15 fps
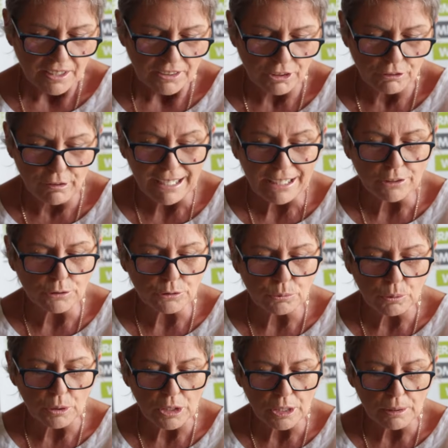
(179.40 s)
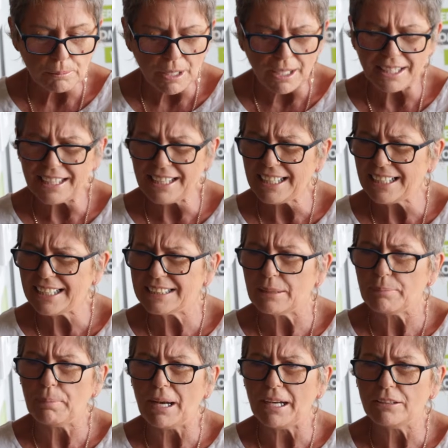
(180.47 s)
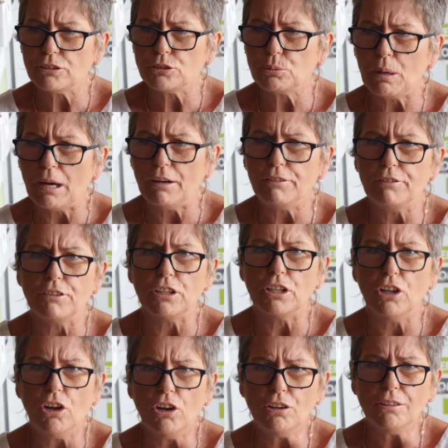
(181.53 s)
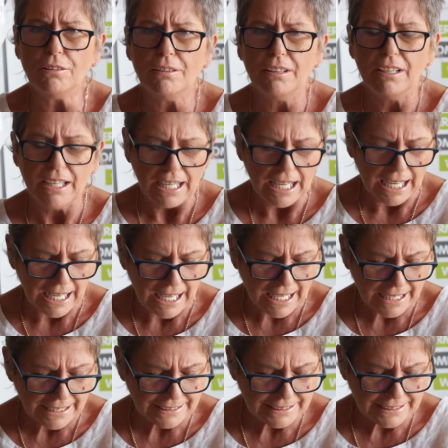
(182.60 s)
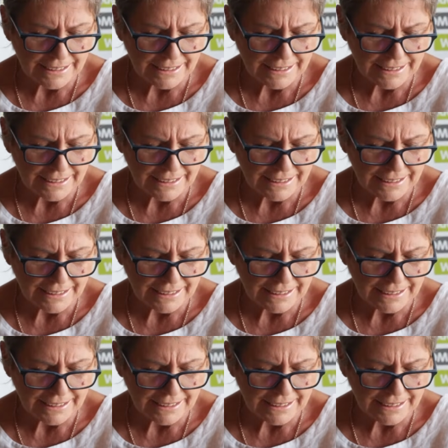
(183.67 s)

The record worm, I think, is about 12 foot long, and